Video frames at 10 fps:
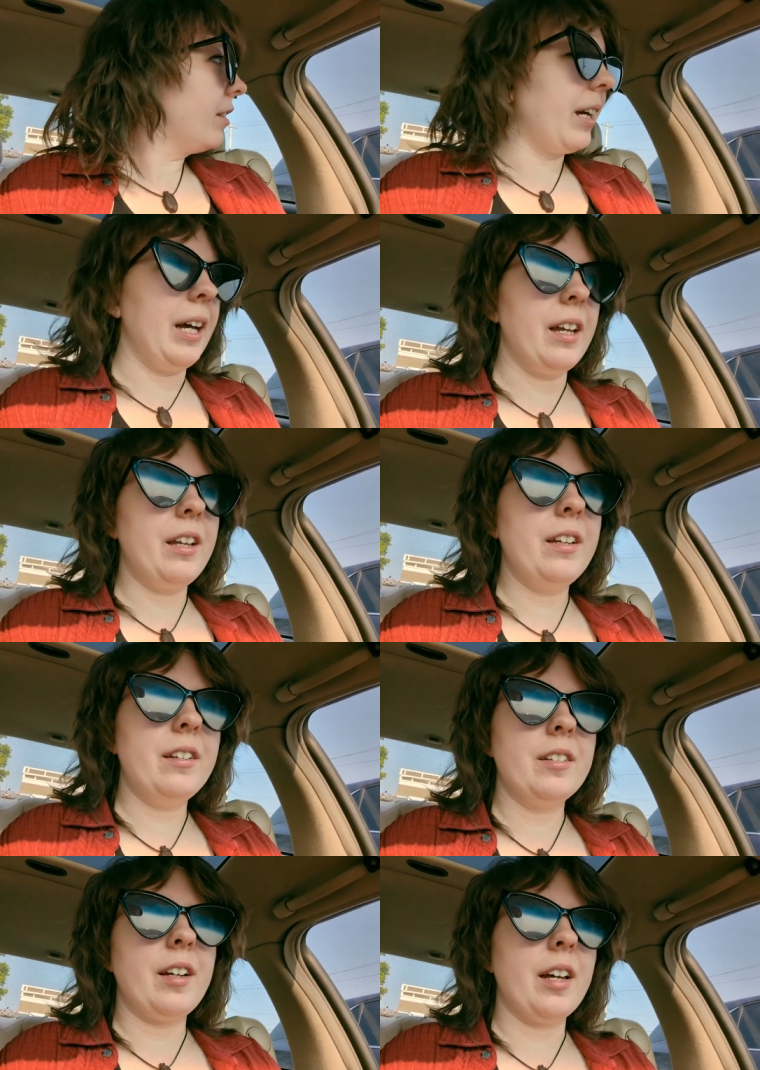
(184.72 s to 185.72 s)
I
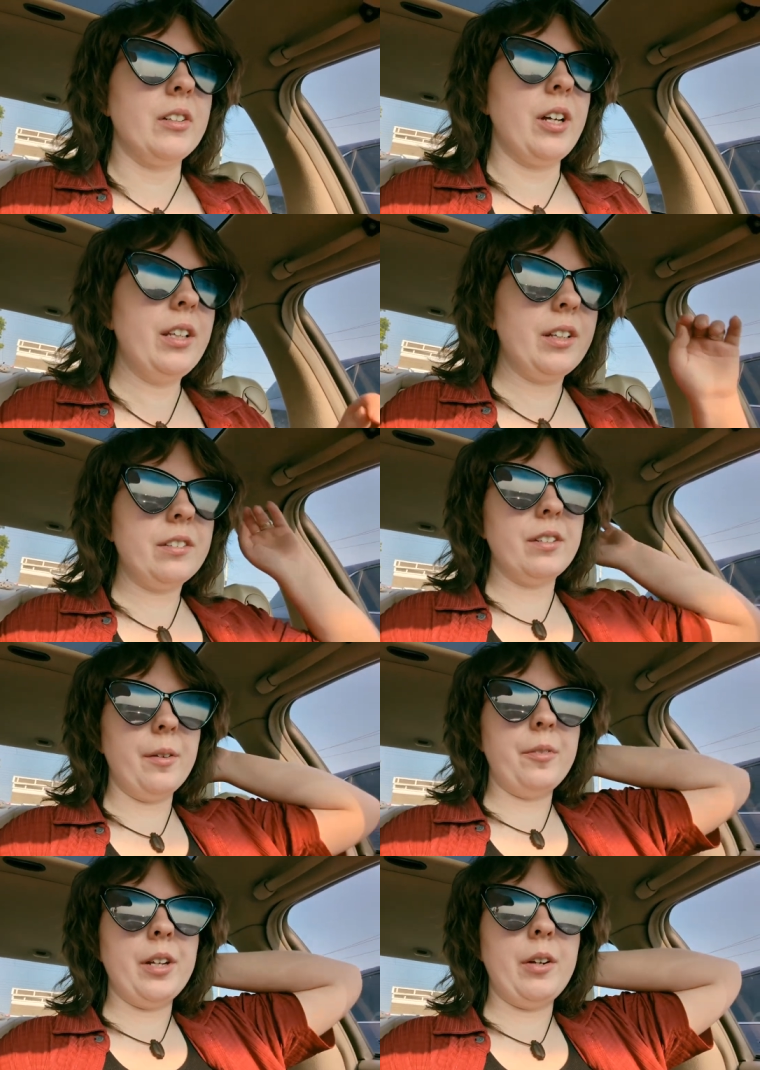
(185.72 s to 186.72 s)
had a lot less
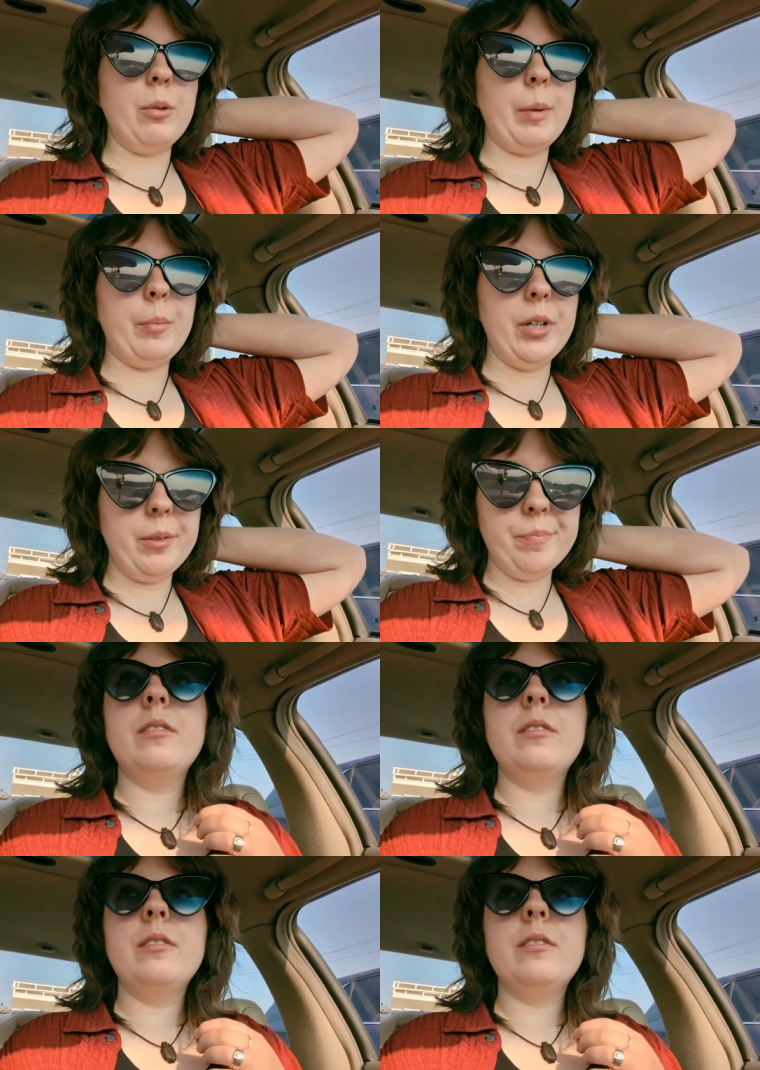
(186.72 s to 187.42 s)
stuff than I remember.